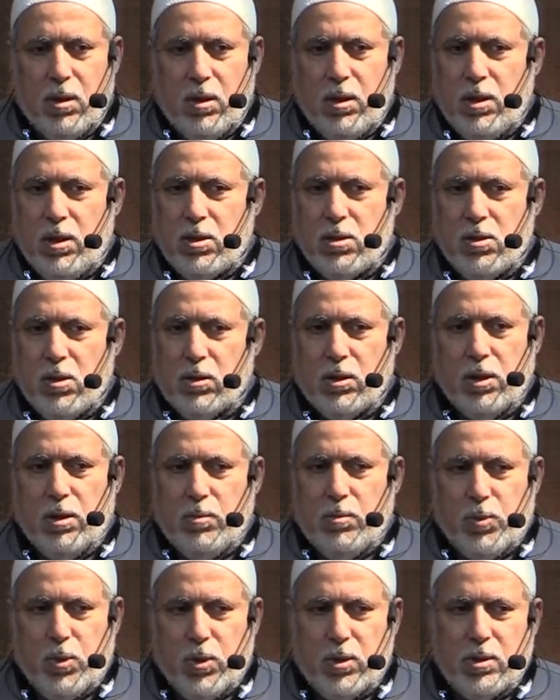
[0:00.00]
It is not
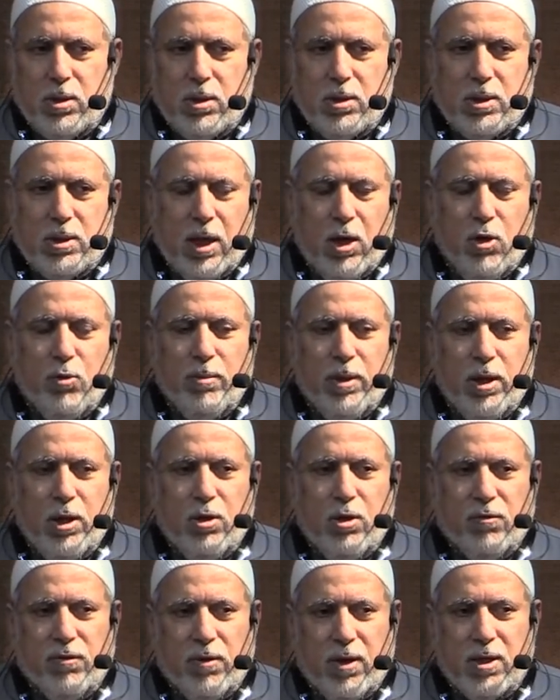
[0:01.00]
important how many
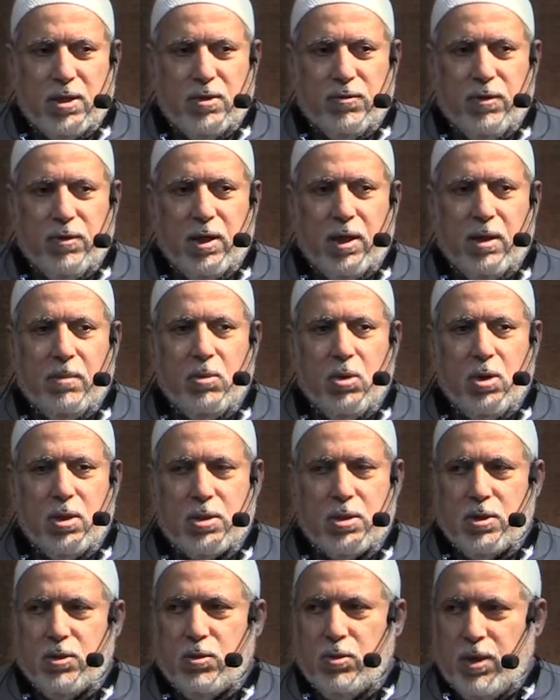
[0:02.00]
of us fill the
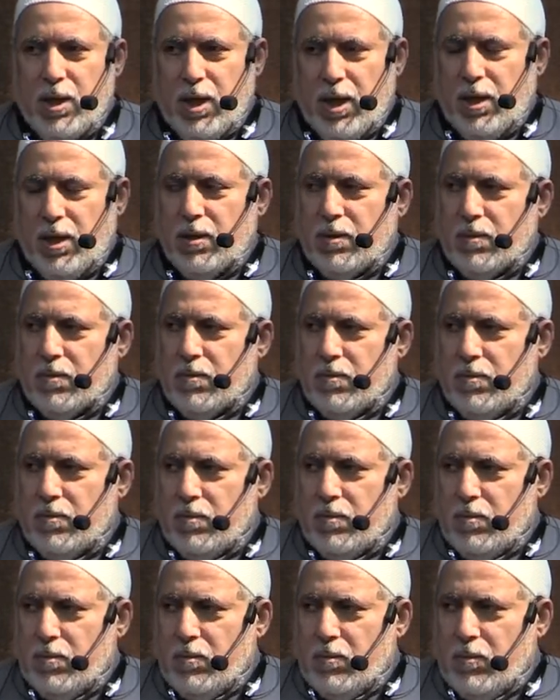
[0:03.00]
mosque today.
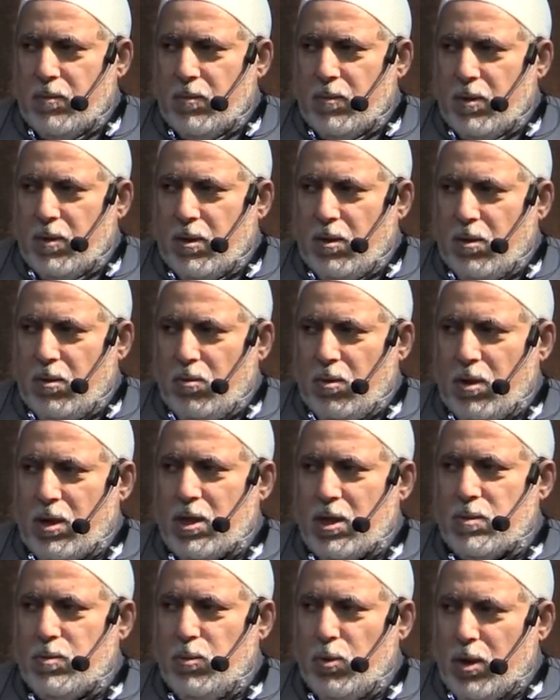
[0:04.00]
What
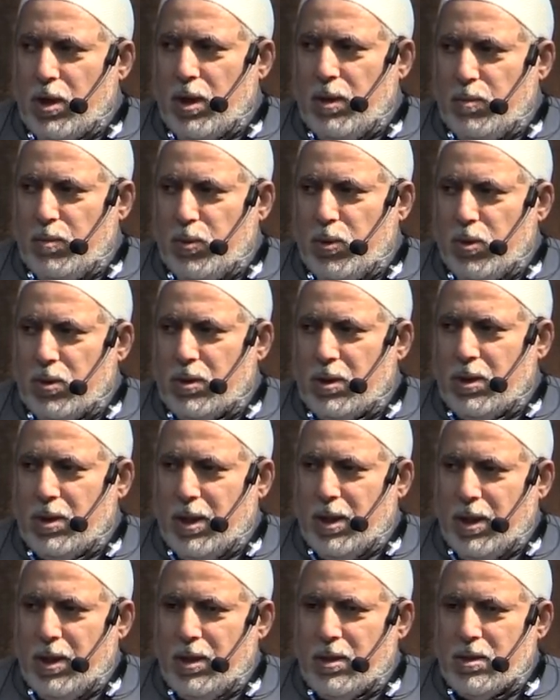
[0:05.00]
is more
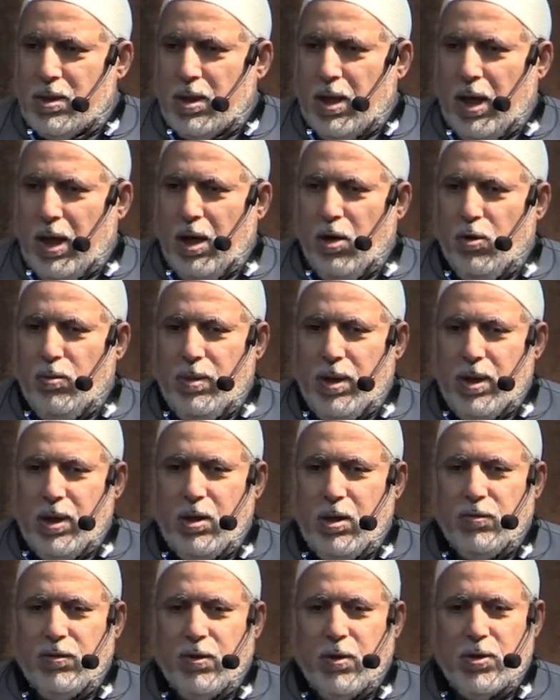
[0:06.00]
important is how
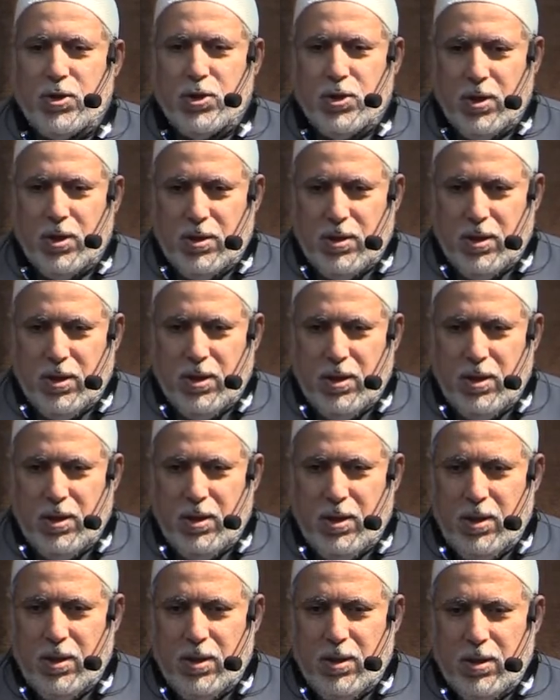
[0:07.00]
many of our
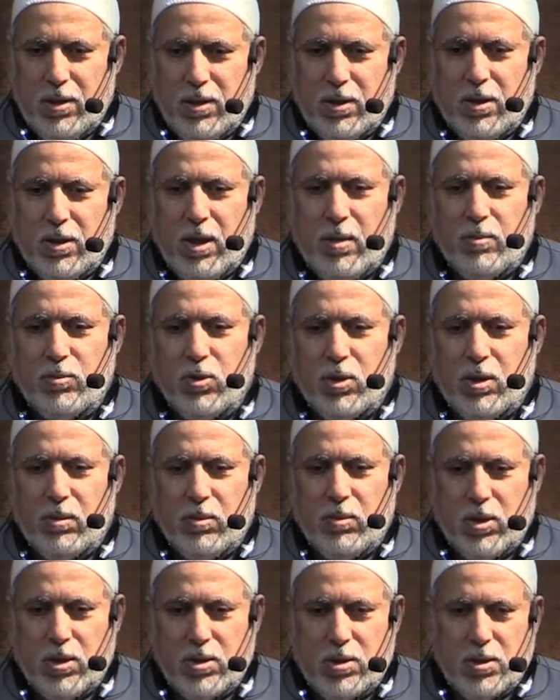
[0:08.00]
children come to the
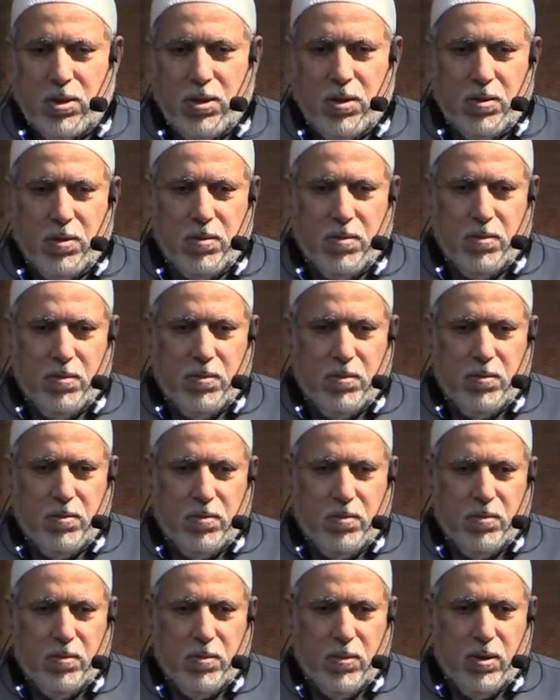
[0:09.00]
mosque.
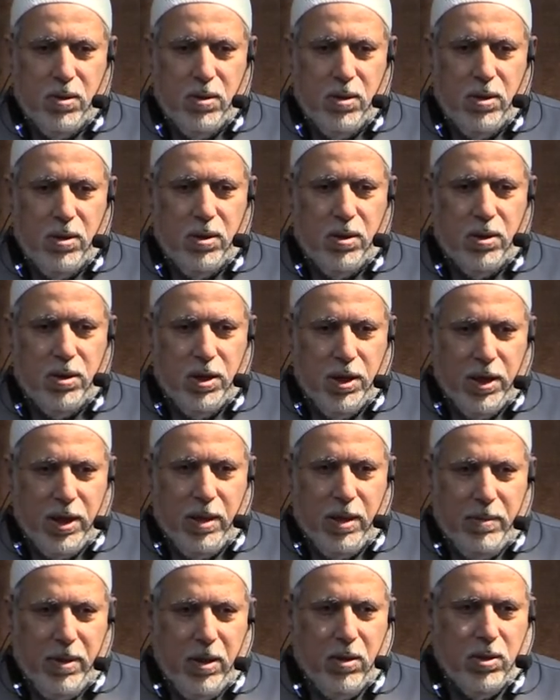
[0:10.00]

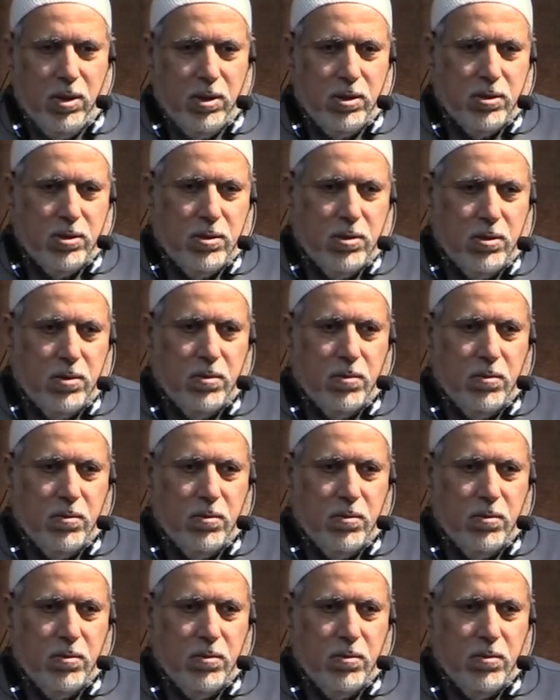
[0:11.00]
Think about it.